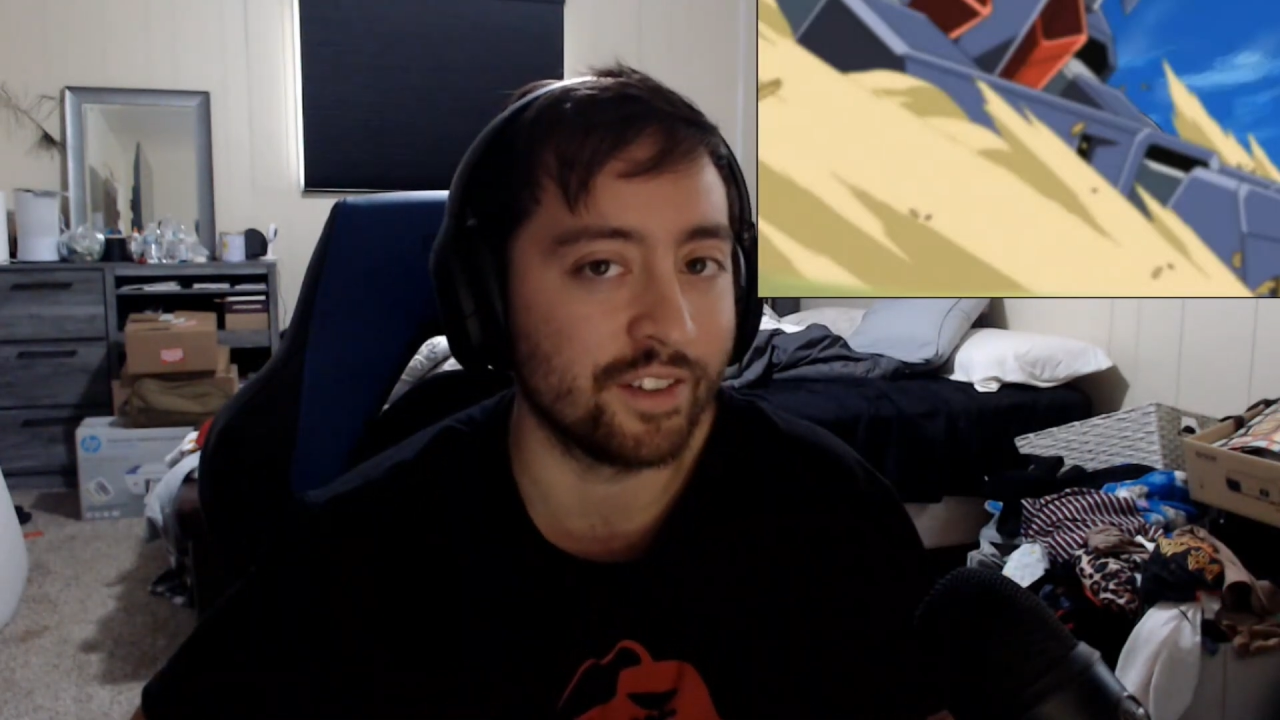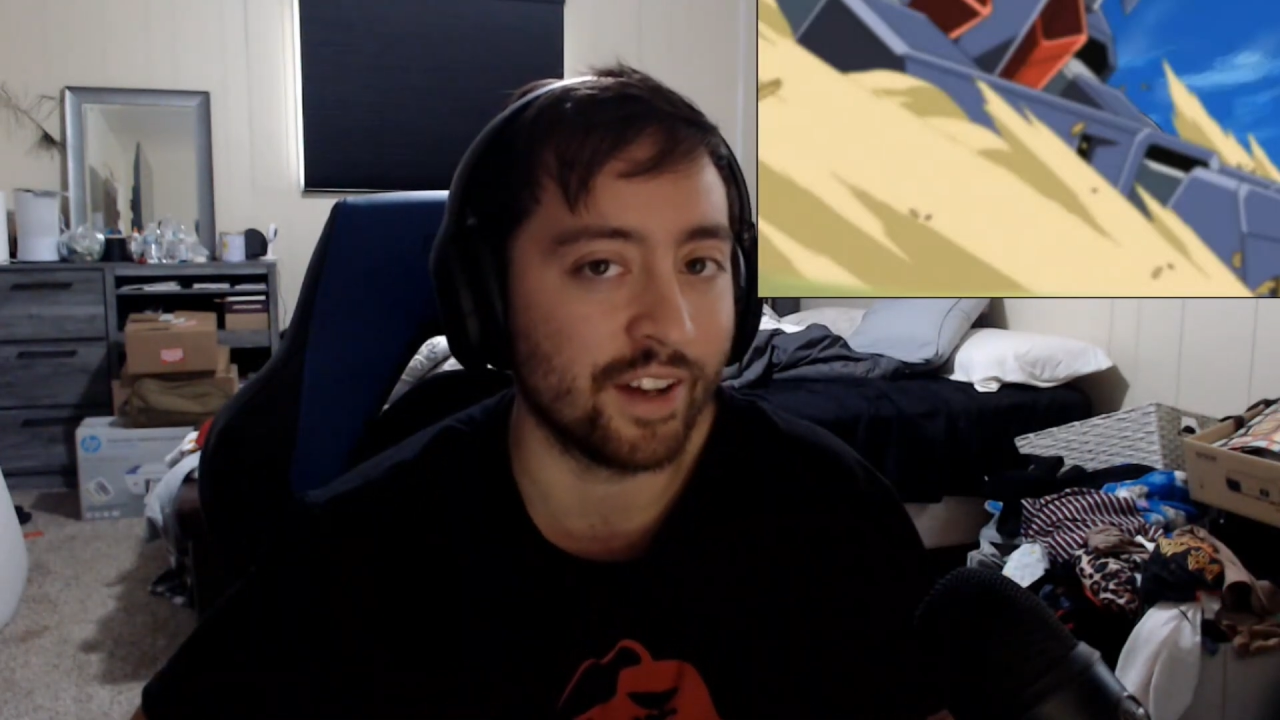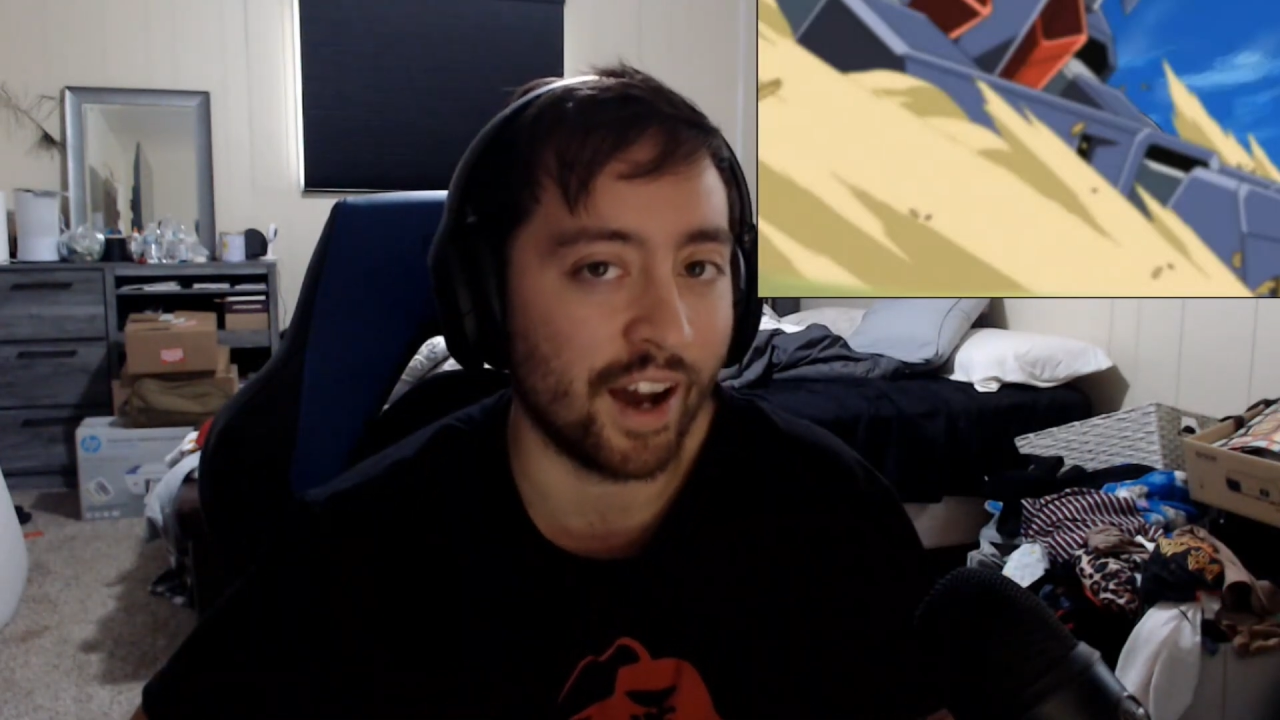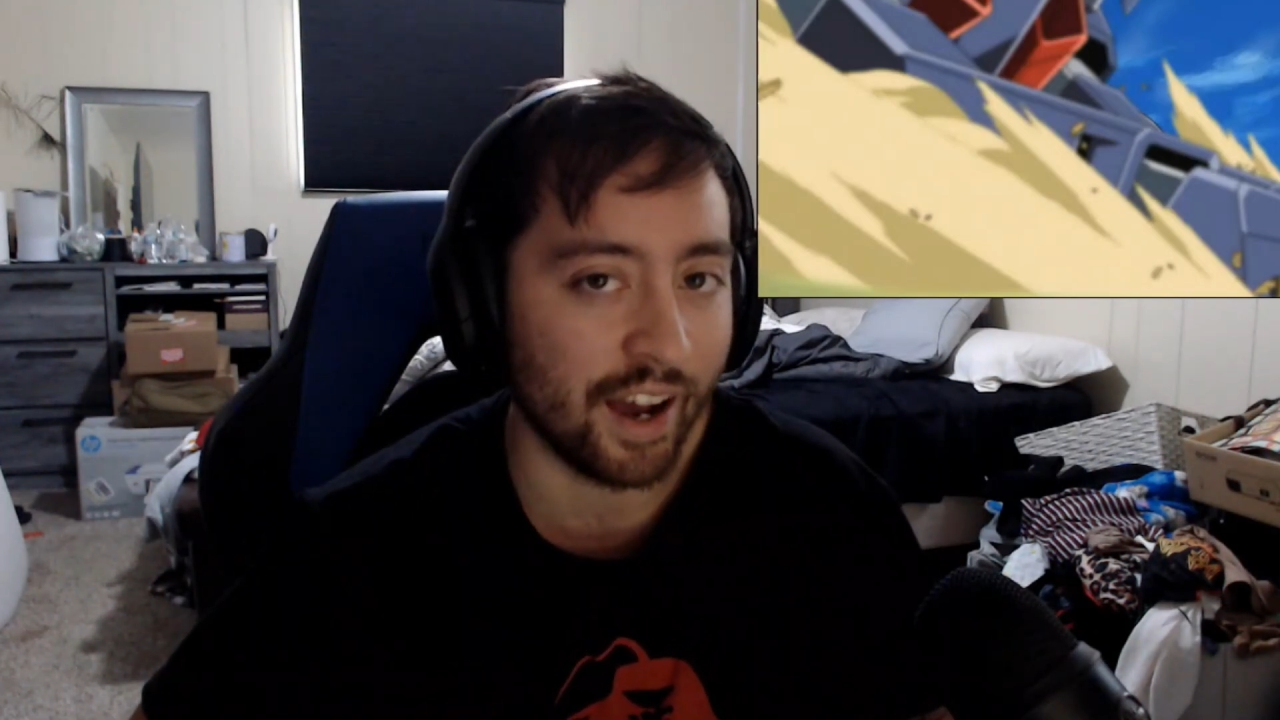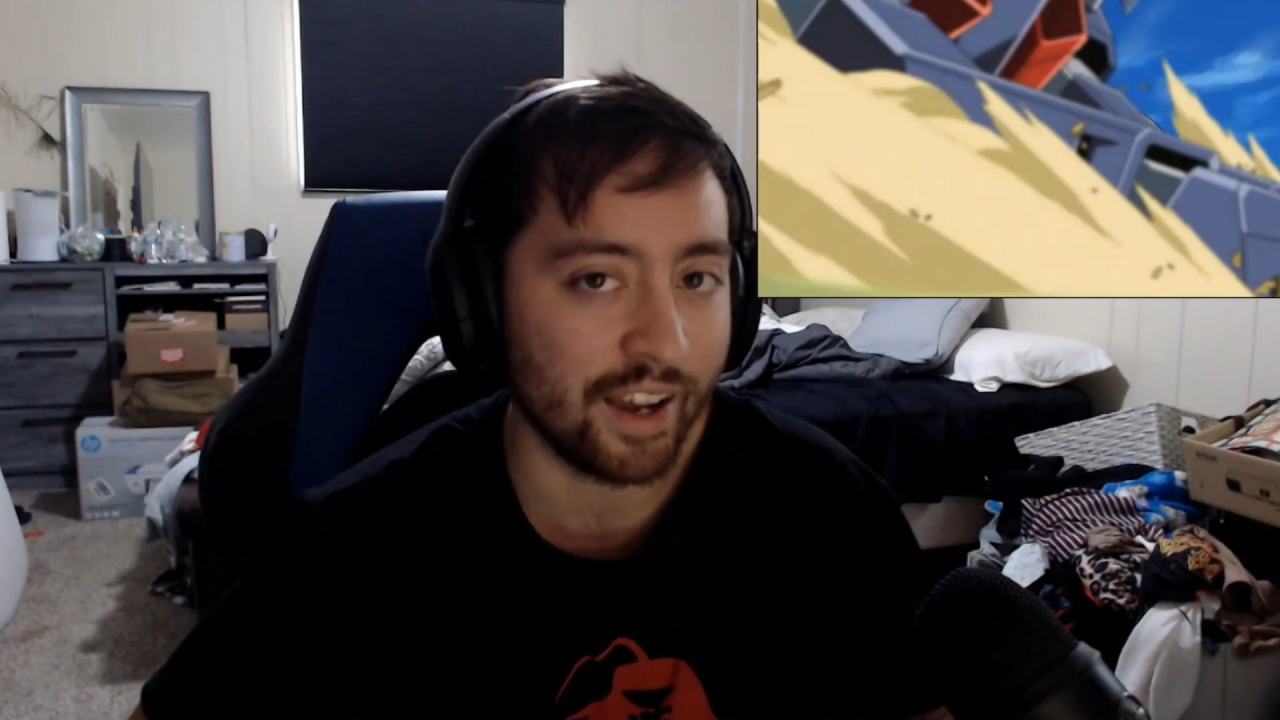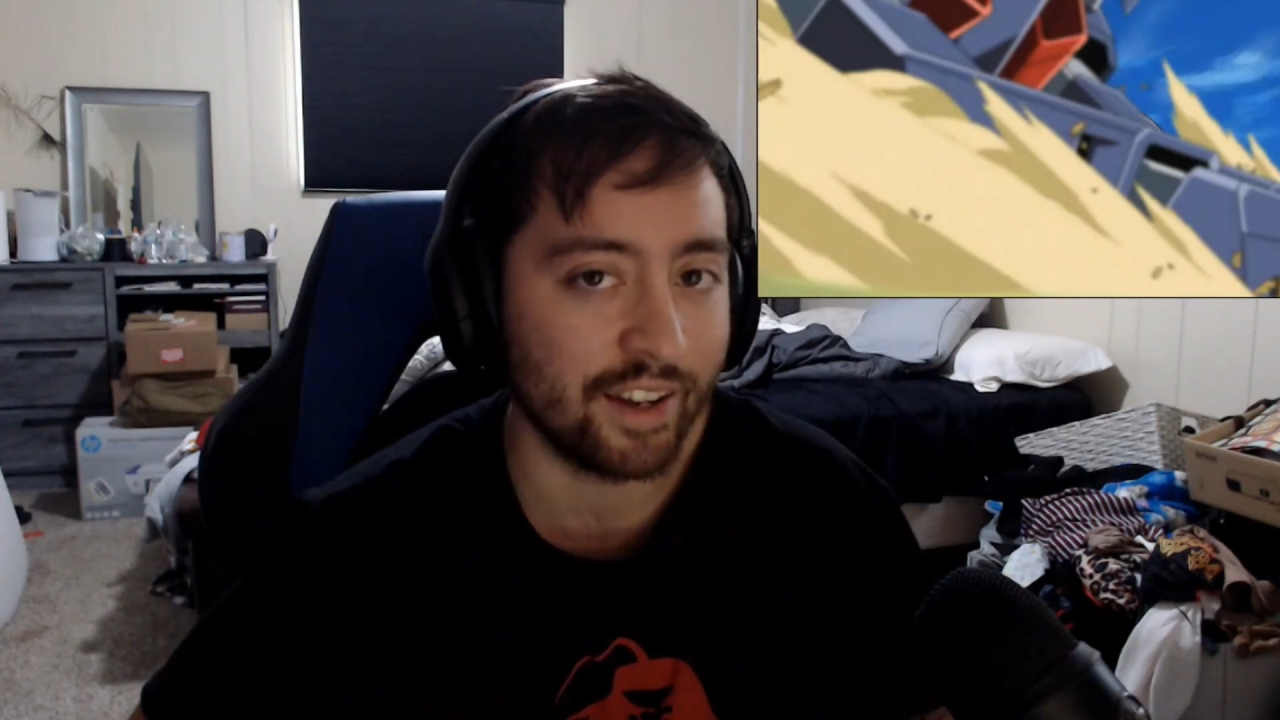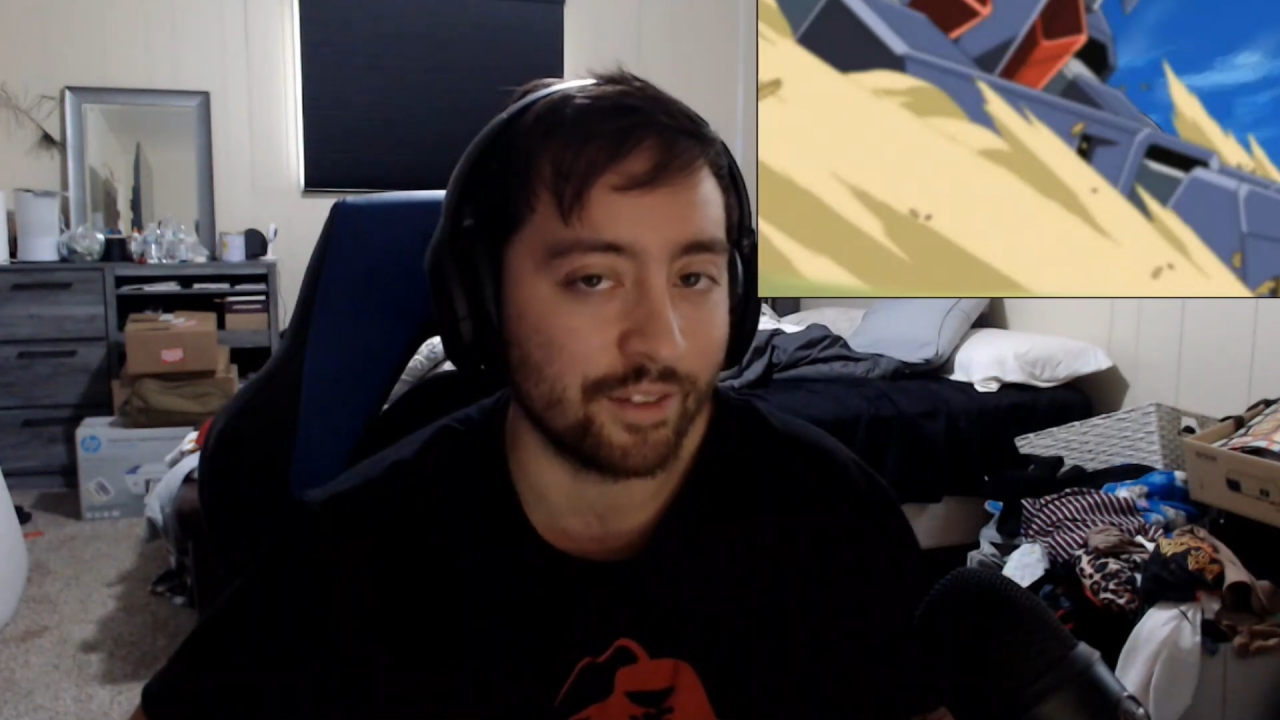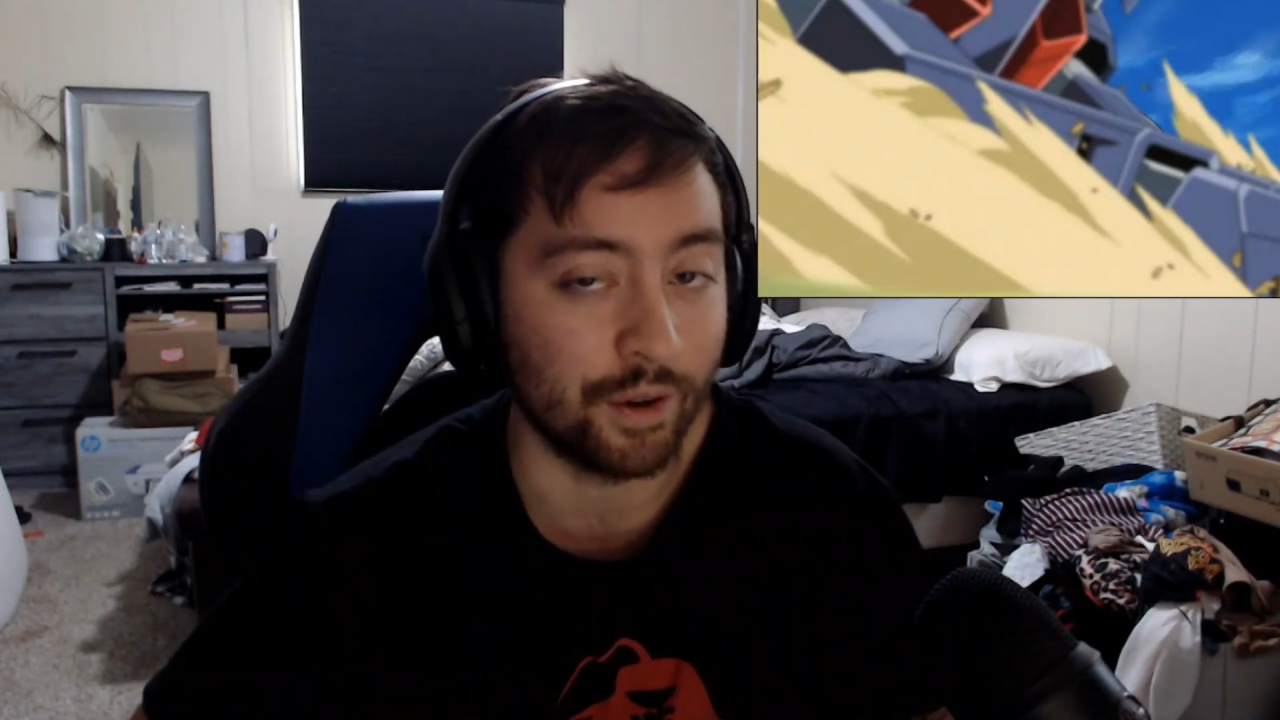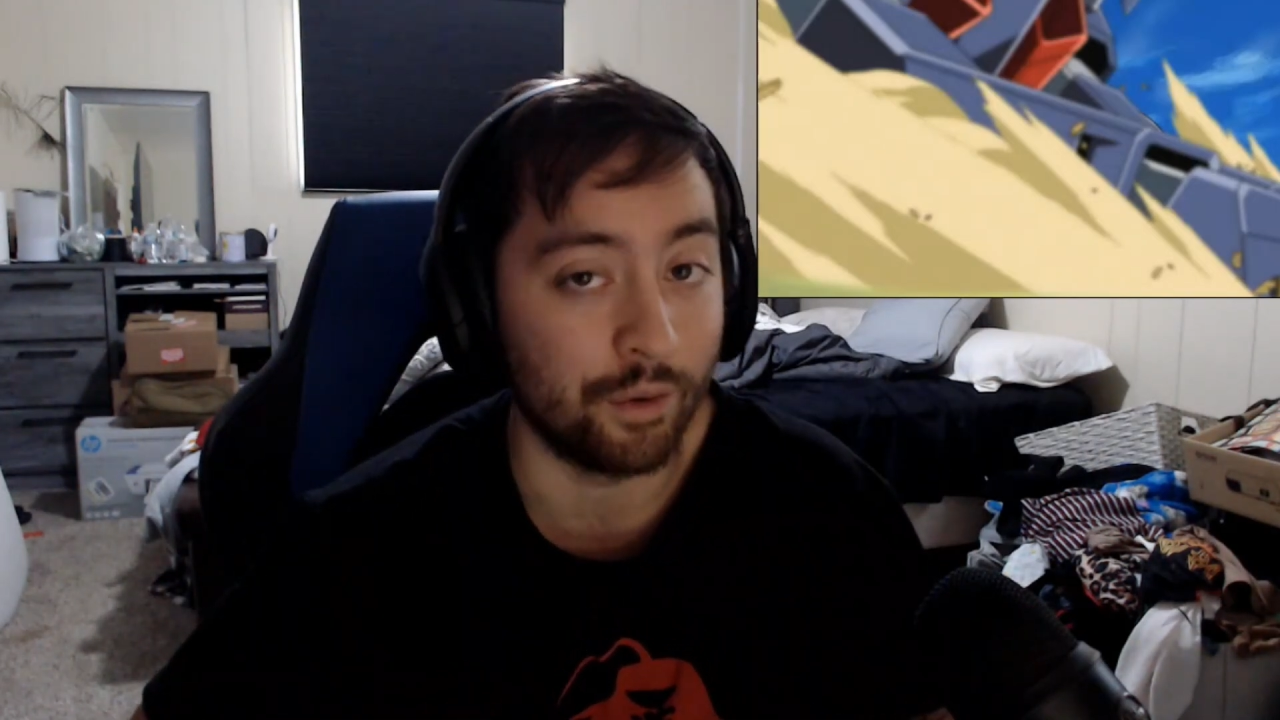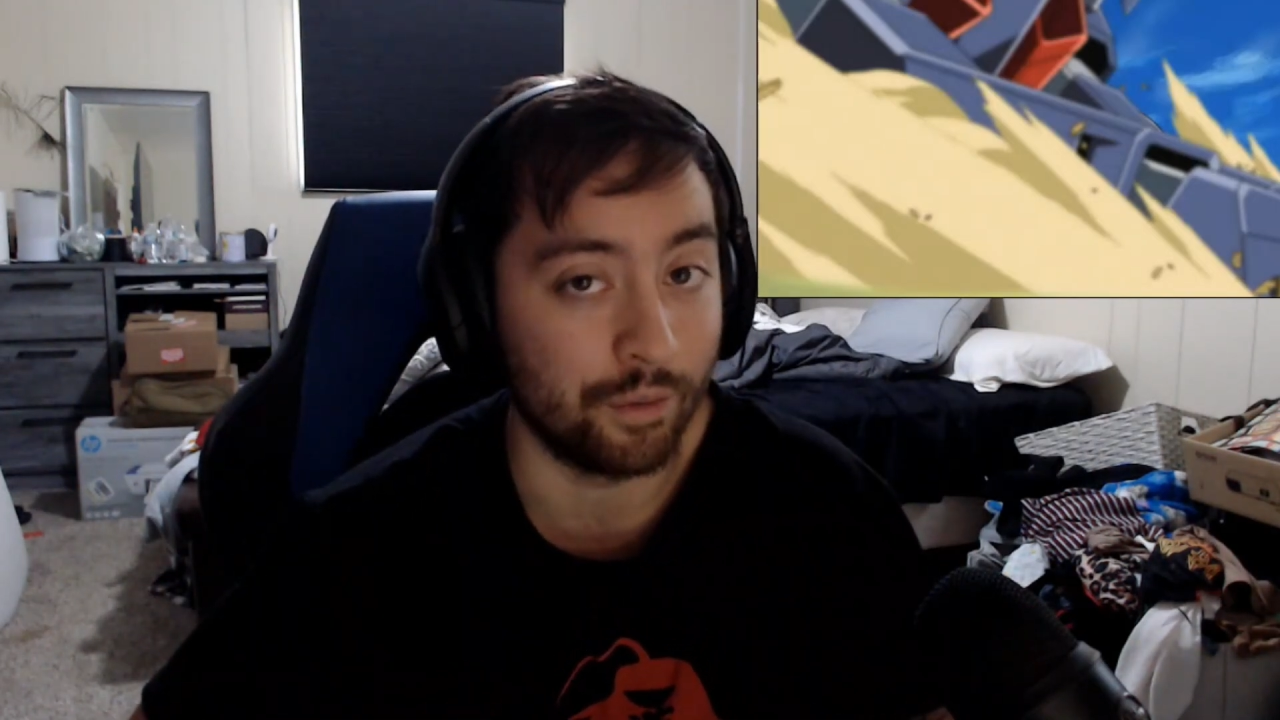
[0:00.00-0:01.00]
die,
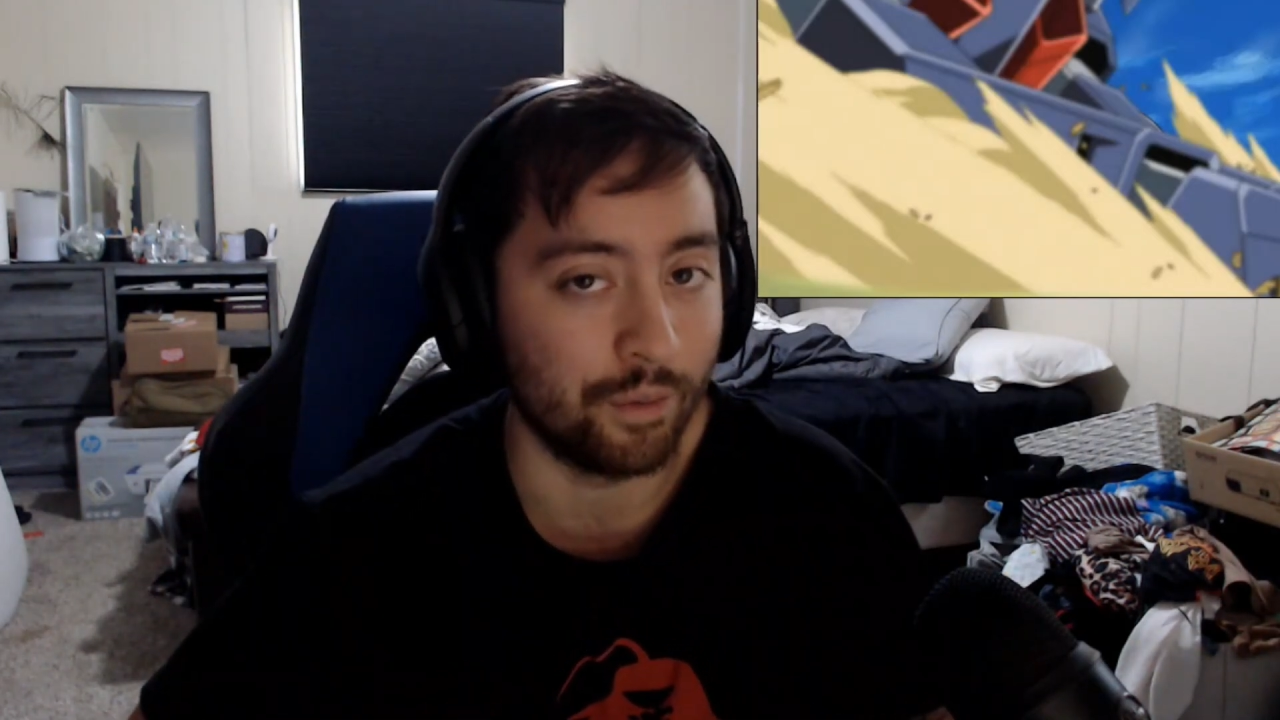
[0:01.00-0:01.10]
well,